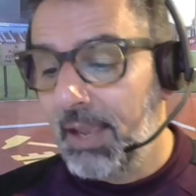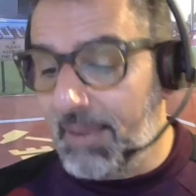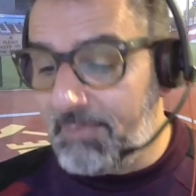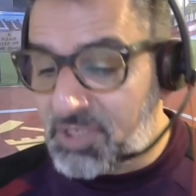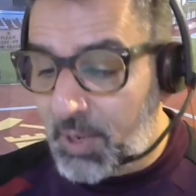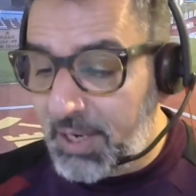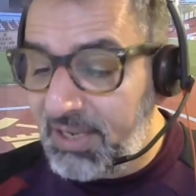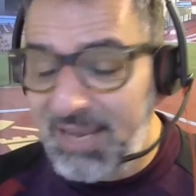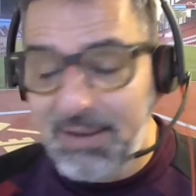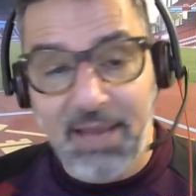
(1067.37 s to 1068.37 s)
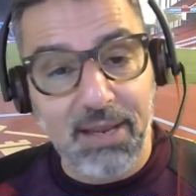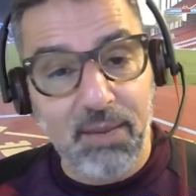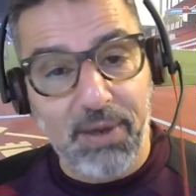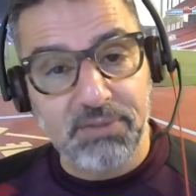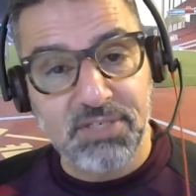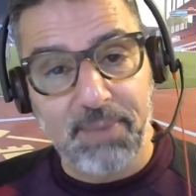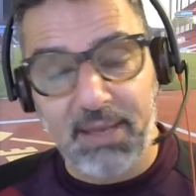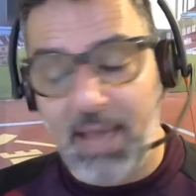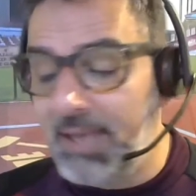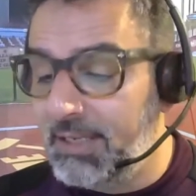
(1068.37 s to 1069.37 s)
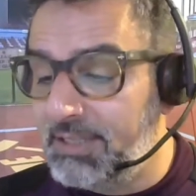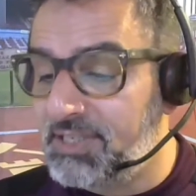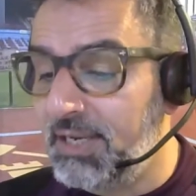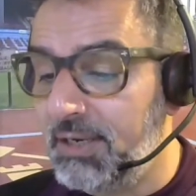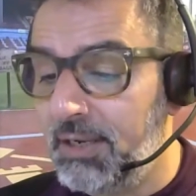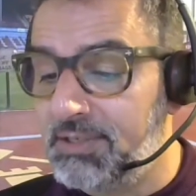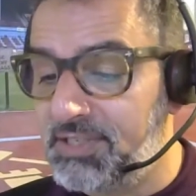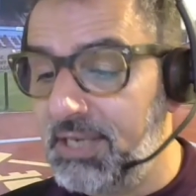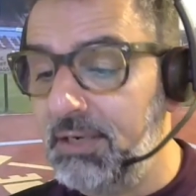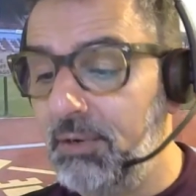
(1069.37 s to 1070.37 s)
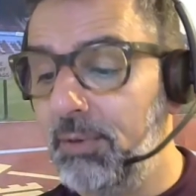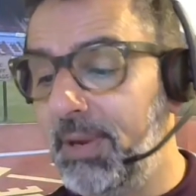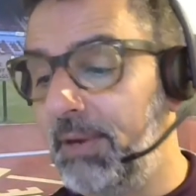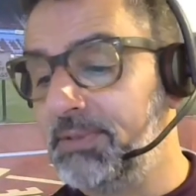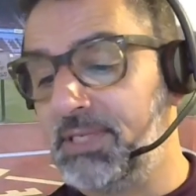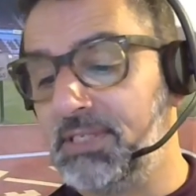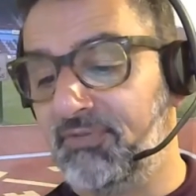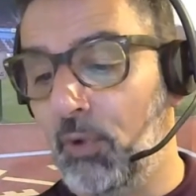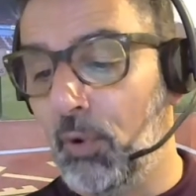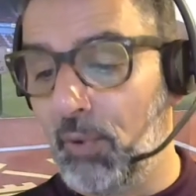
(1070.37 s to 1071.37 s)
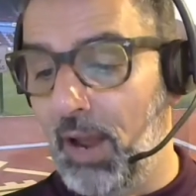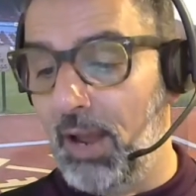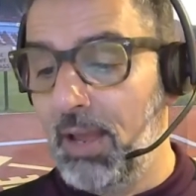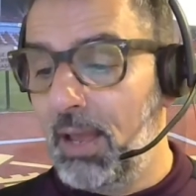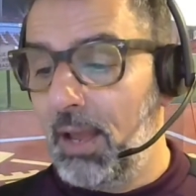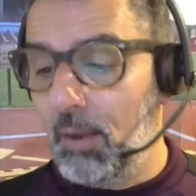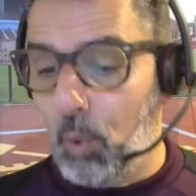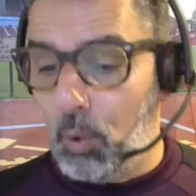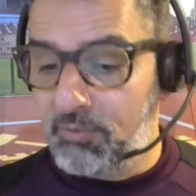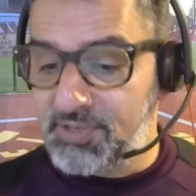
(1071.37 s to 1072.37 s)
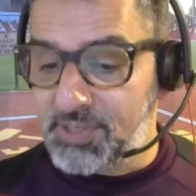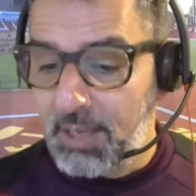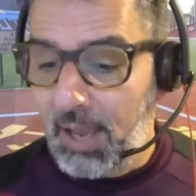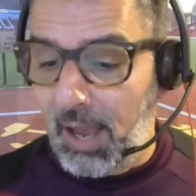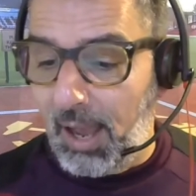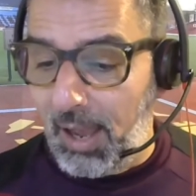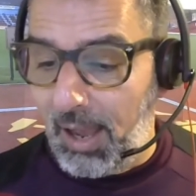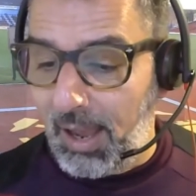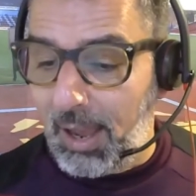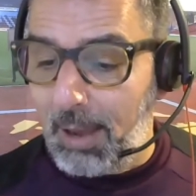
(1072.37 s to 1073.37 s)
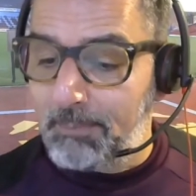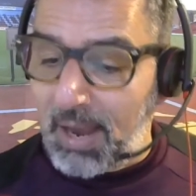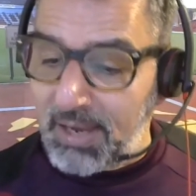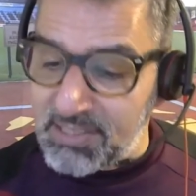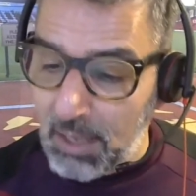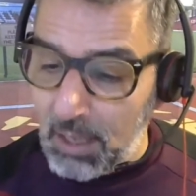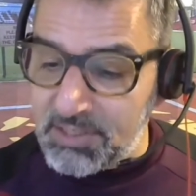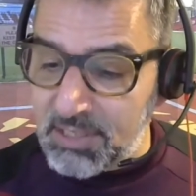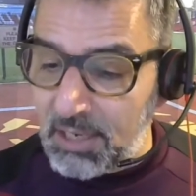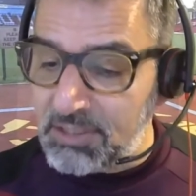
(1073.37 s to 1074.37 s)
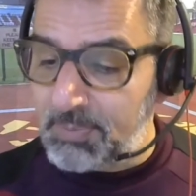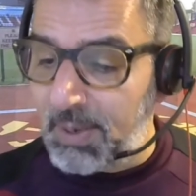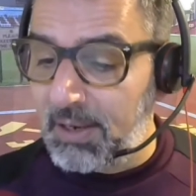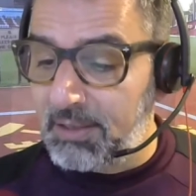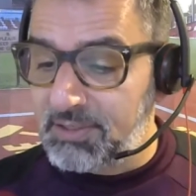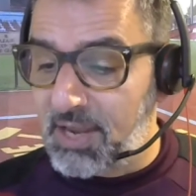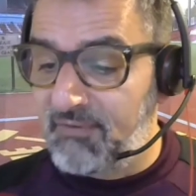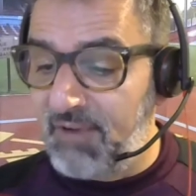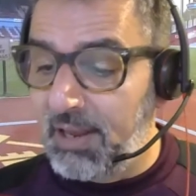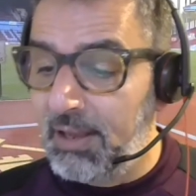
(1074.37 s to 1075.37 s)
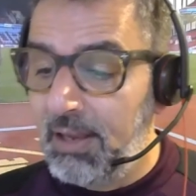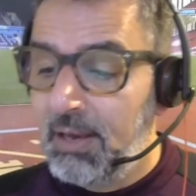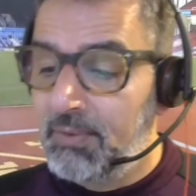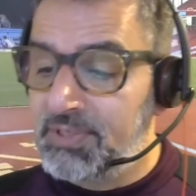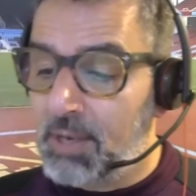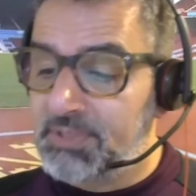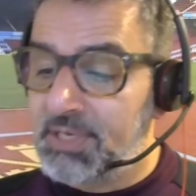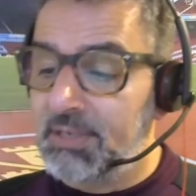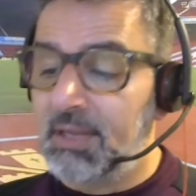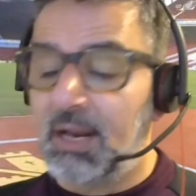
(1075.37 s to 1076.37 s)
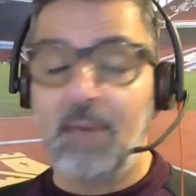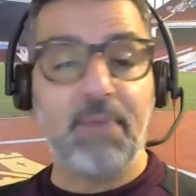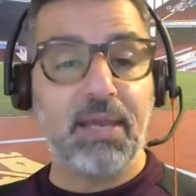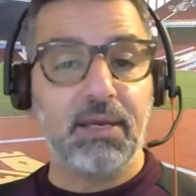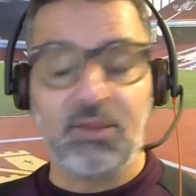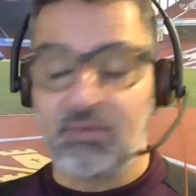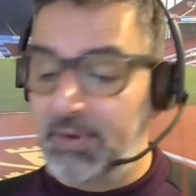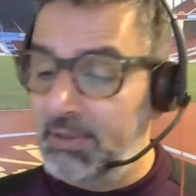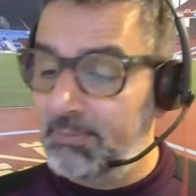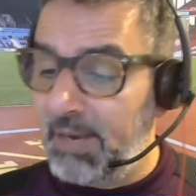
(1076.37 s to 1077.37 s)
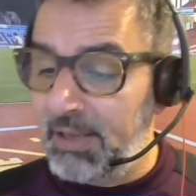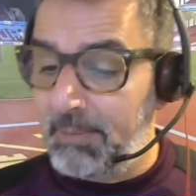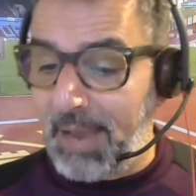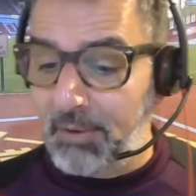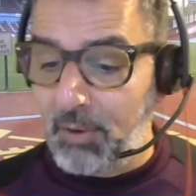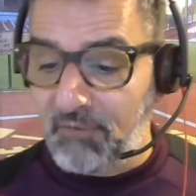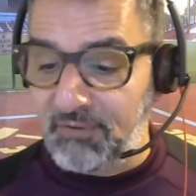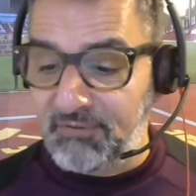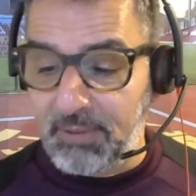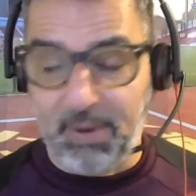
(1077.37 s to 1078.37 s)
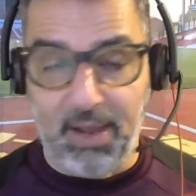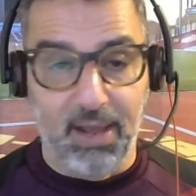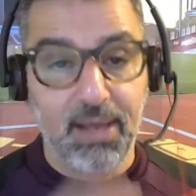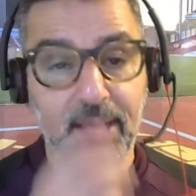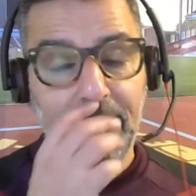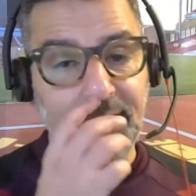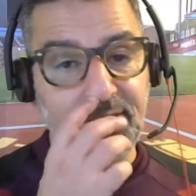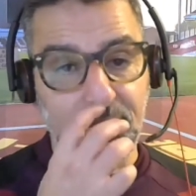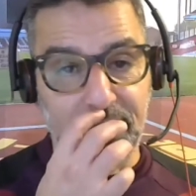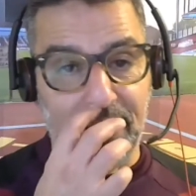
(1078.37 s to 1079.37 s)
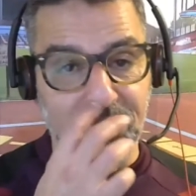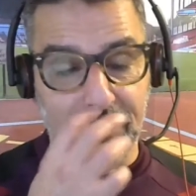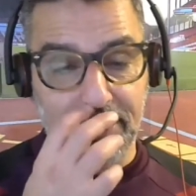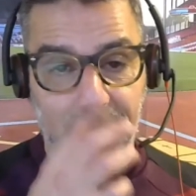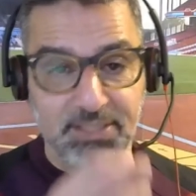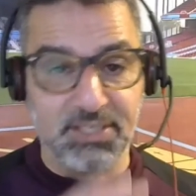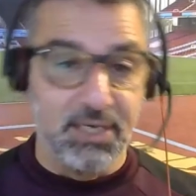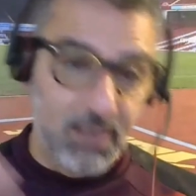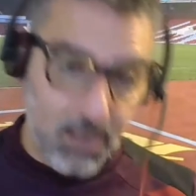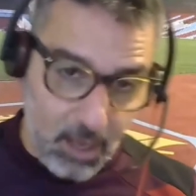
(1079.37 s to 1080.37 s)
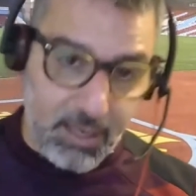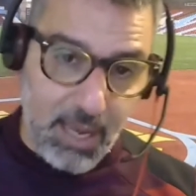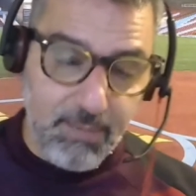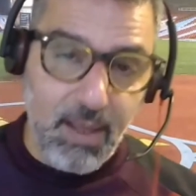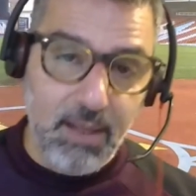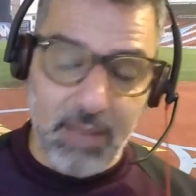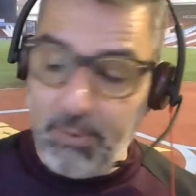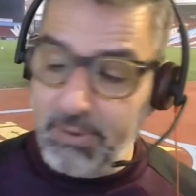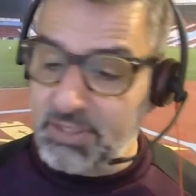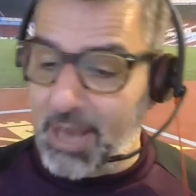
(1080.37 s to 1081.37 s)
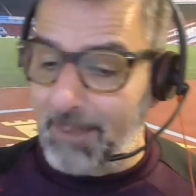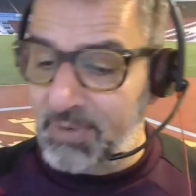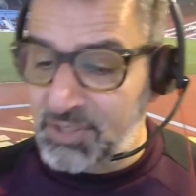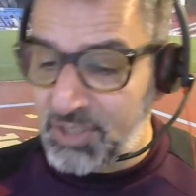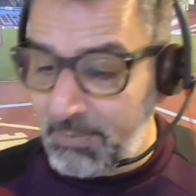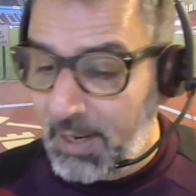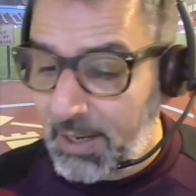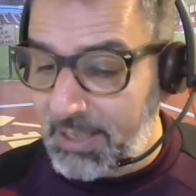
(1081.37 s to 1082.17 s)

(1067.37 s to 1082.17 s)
In between, he went on to make 80 senior appearances for Wolves. But his last loan spell at Villa resulted in the club making a £3 million offer for the player in 2019. Okay, they were in the Championship.